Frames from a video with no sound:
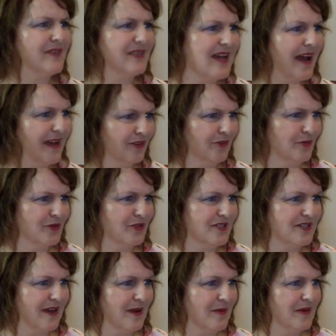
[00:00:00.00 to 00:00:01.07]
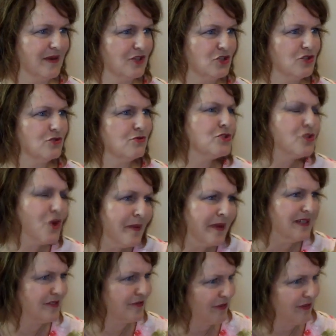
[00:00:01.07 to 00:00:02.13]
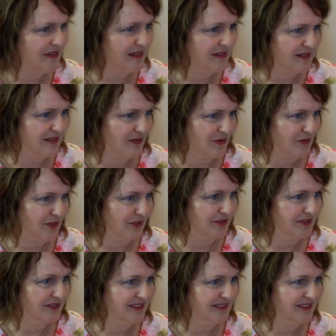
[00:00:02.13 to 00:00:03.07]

a title per se because you do so many different things in the world.